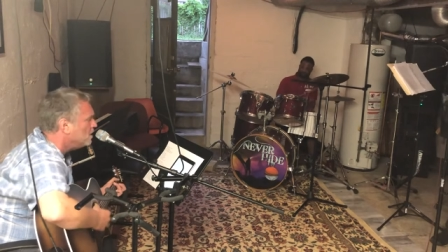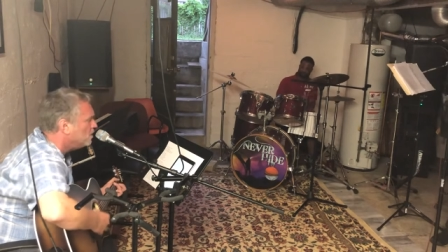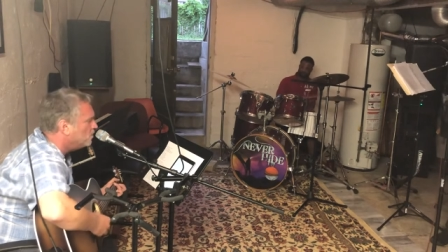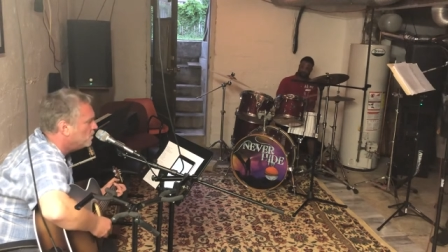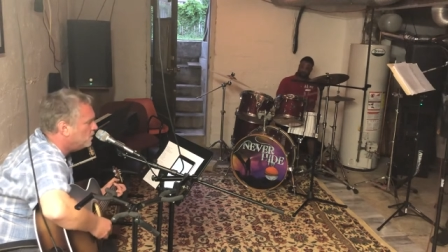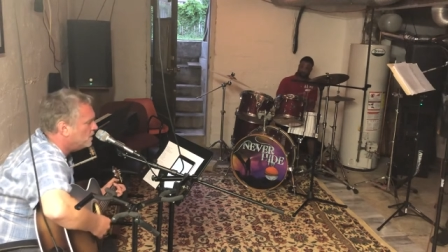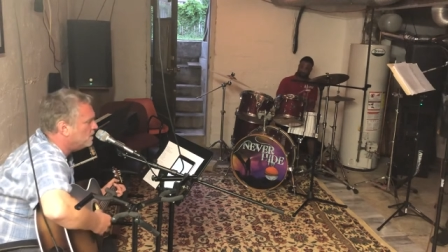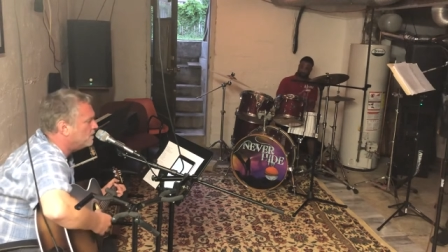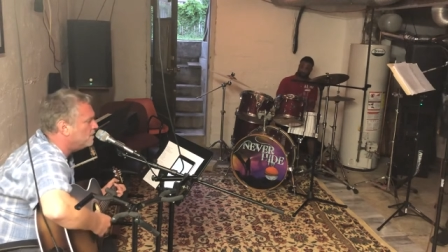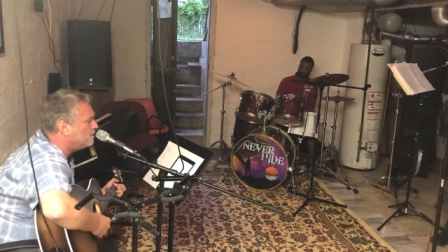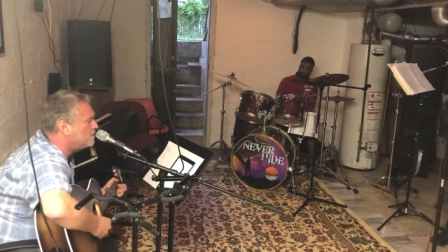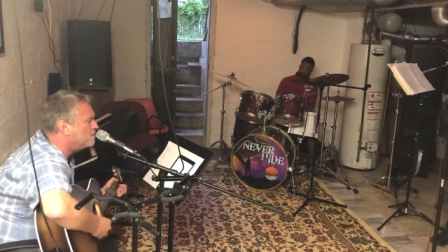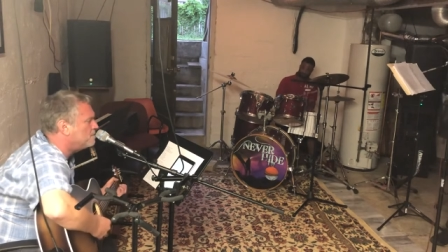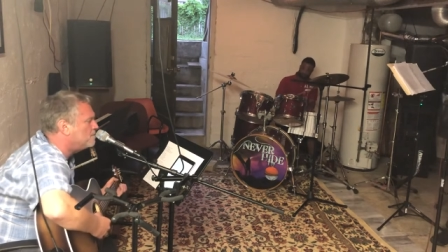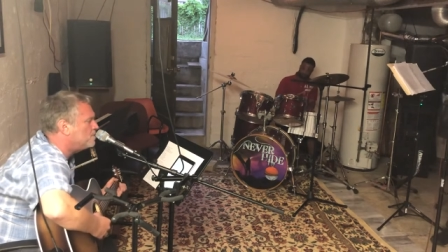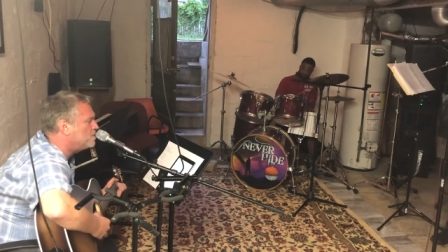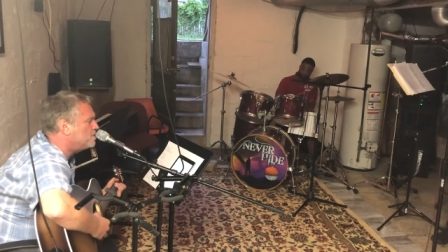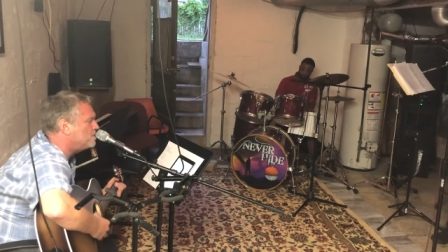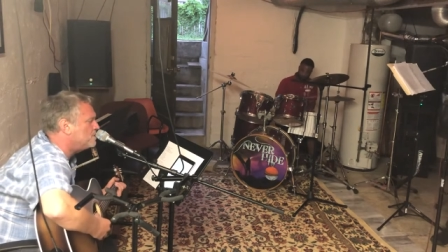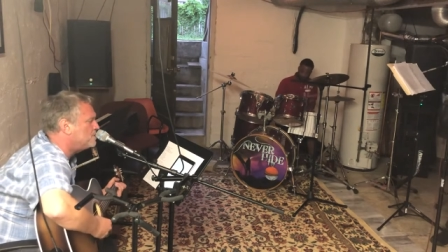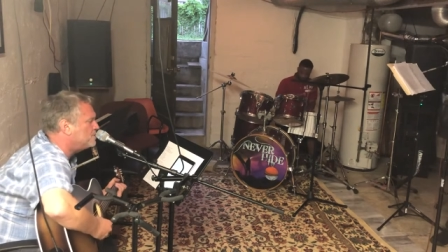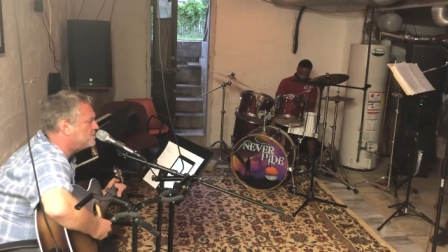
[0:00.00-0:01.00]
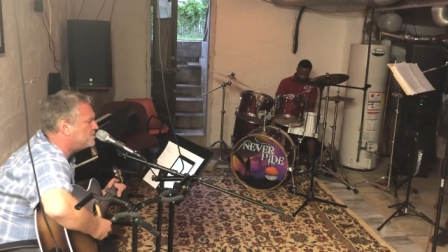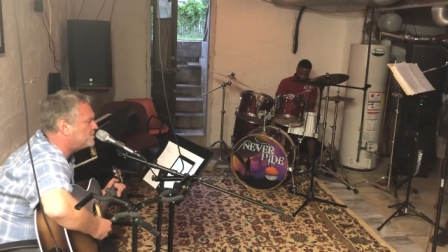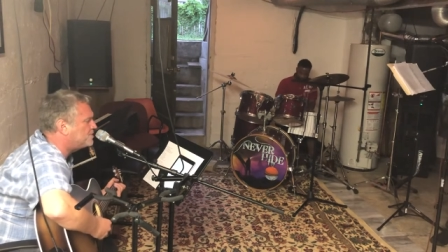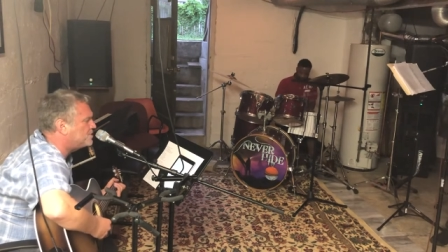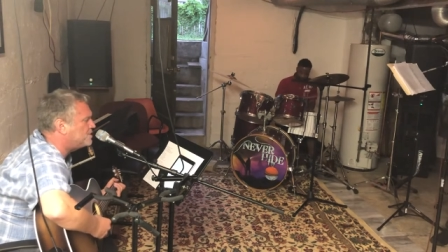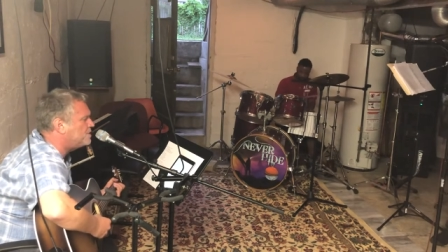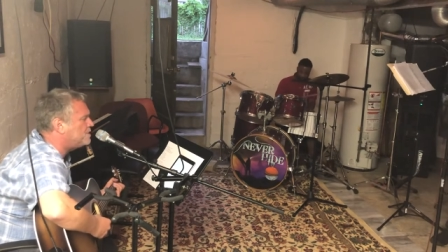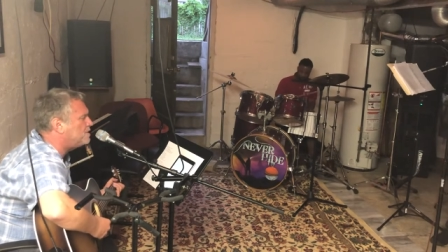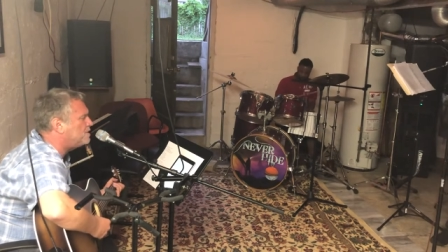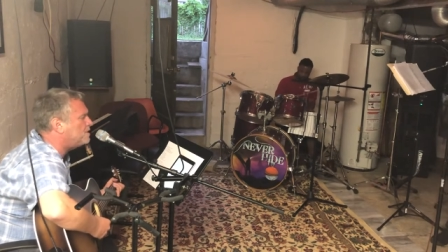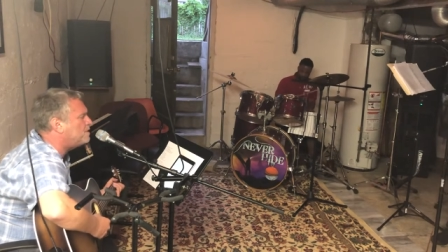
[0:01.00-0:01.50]
Well, the
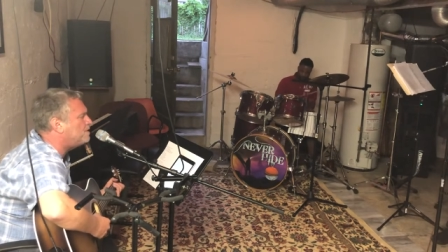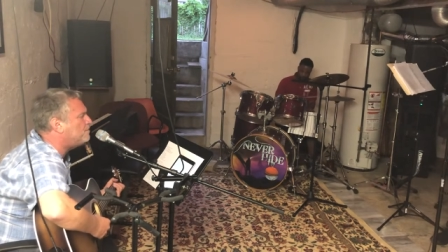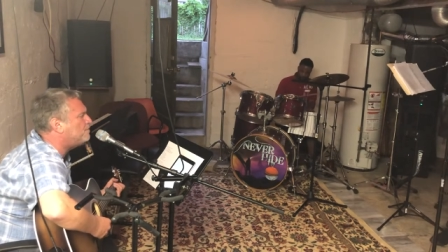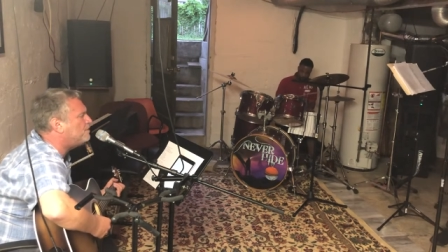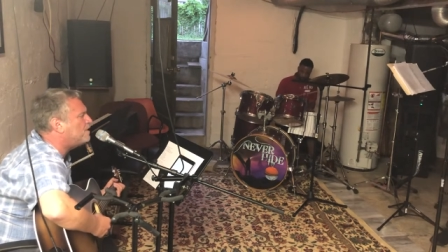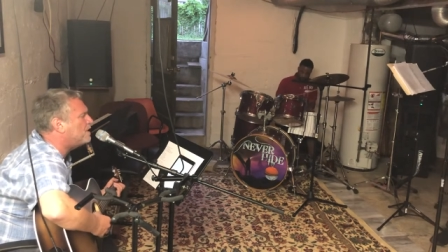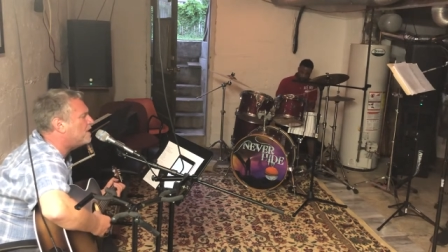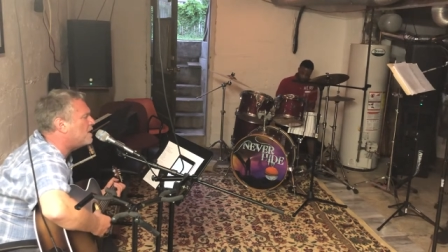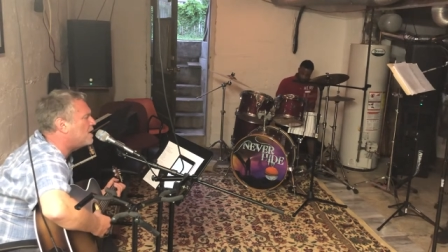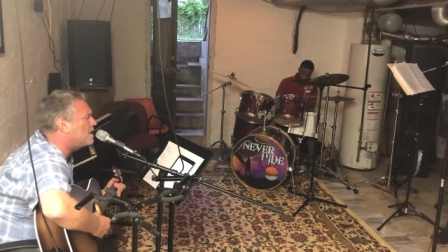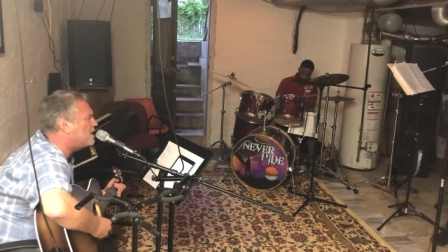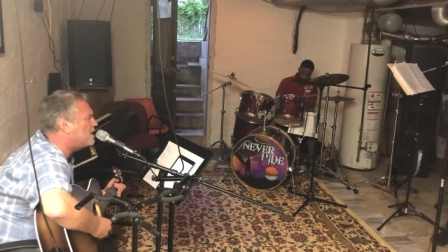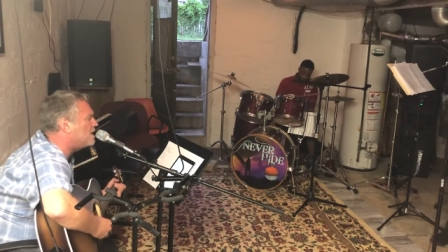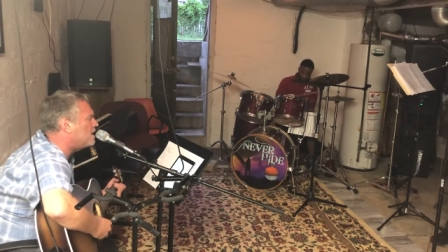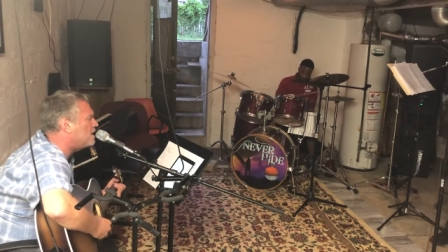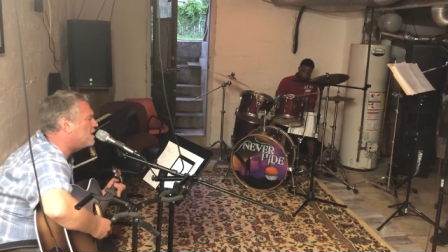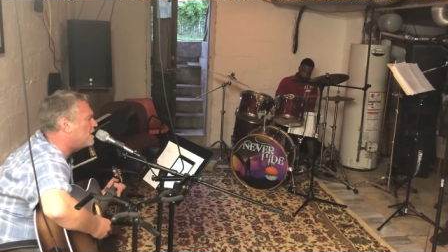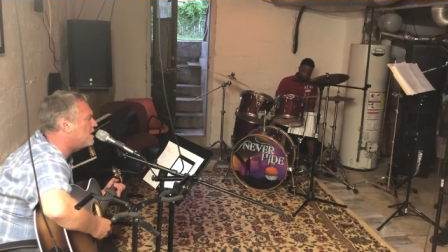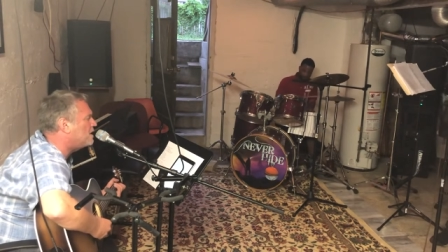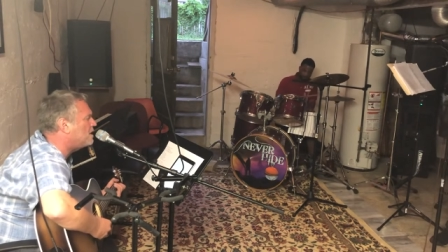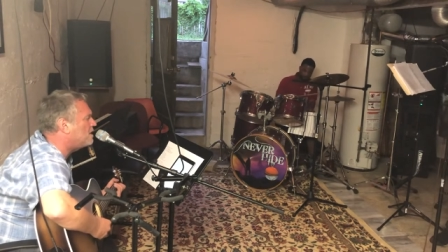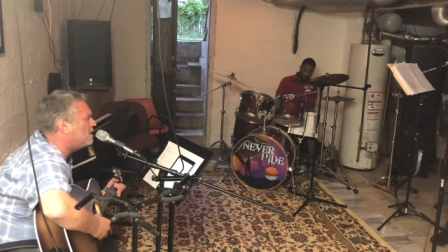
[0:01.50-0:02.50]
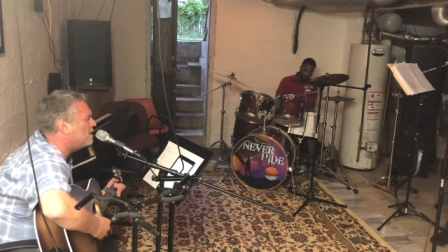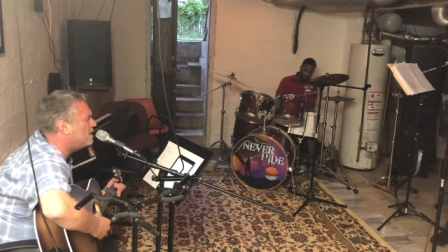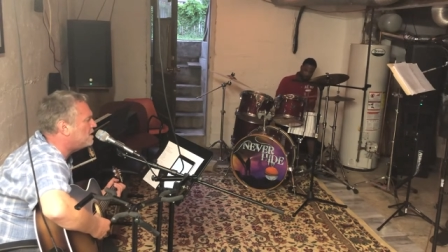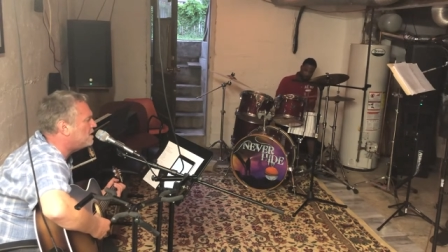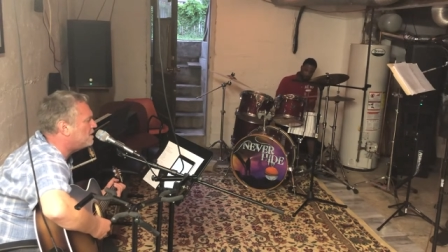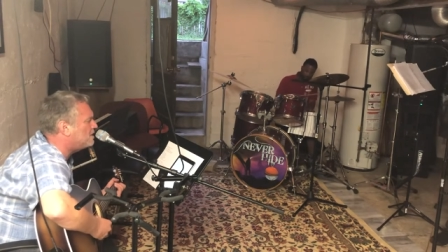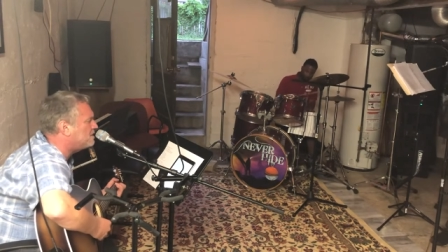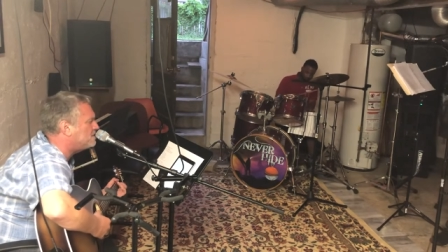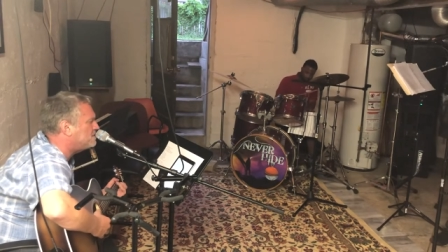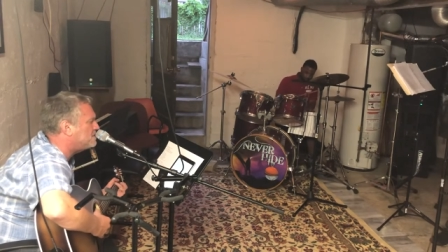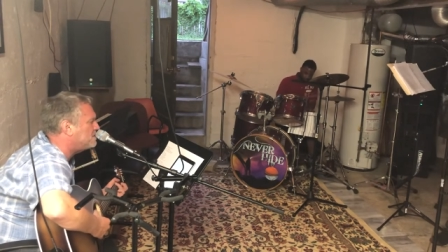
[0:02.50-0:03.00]
mercy of
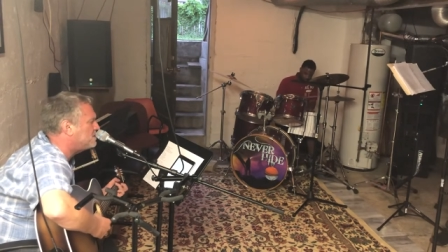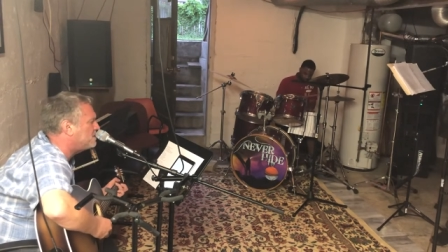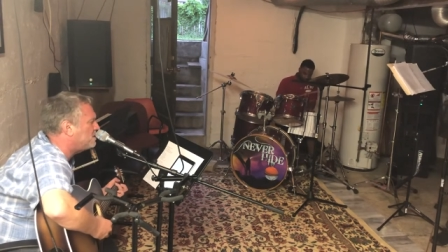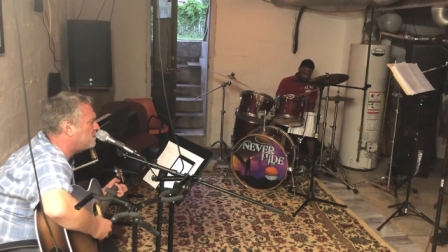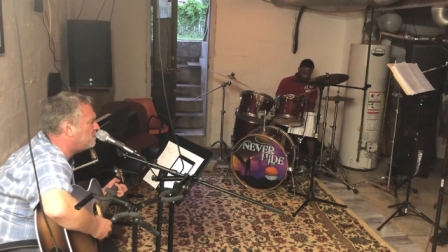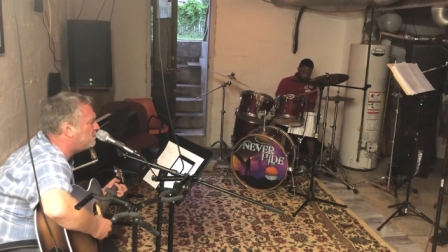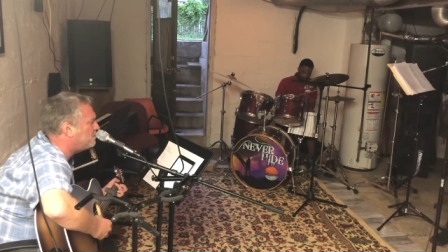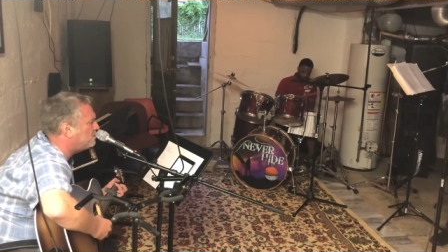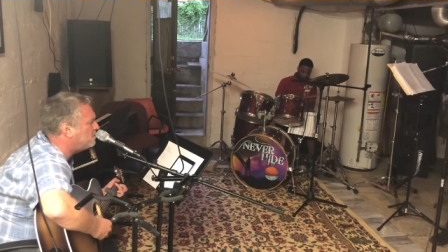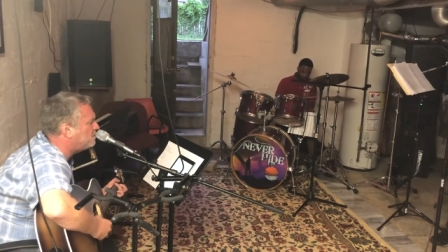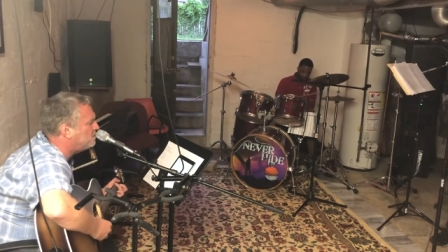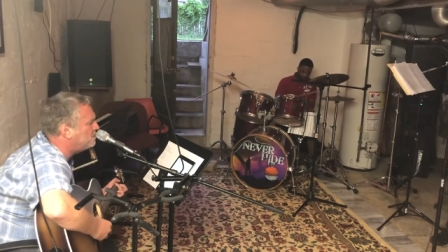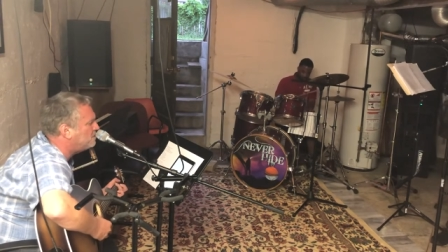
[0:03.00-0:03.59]
God is given